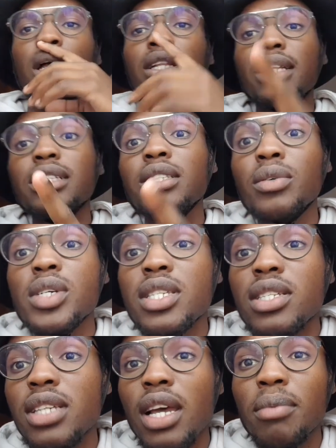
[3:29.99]
And then there was
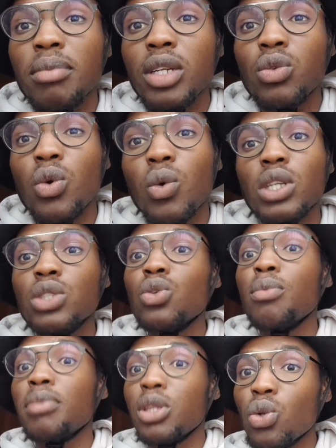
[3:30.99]
a time that we went
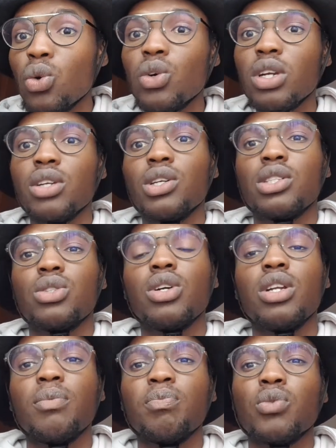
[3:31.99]
to Pitori,
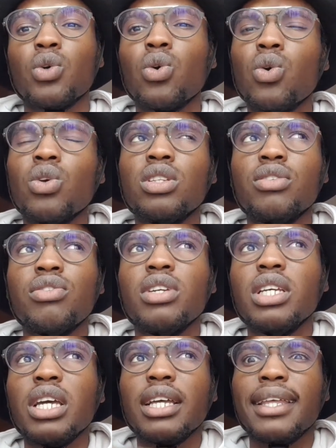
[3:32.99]
until Groot
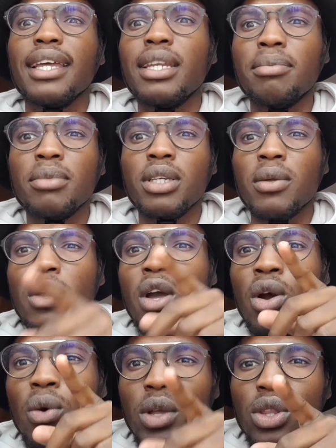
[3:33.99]
Flay Academy.
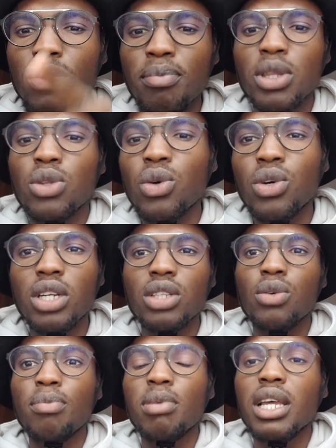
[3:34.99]
We went to Pitori
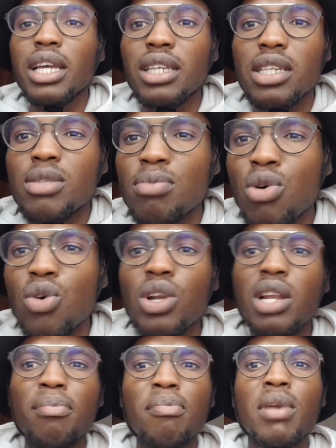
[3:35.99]
to play against Bo
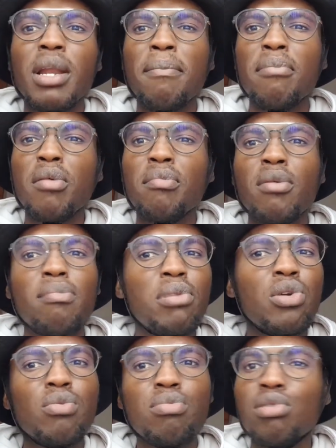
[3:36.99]
Limpopo
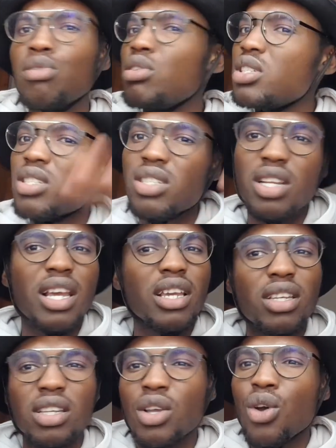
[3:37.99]
Blue Bulls,
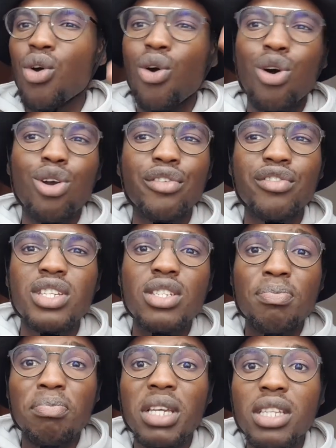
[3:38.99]
like all of
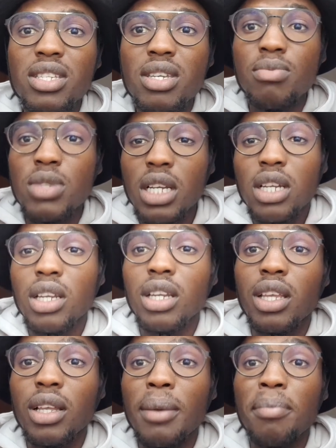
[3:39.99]
these big teams. And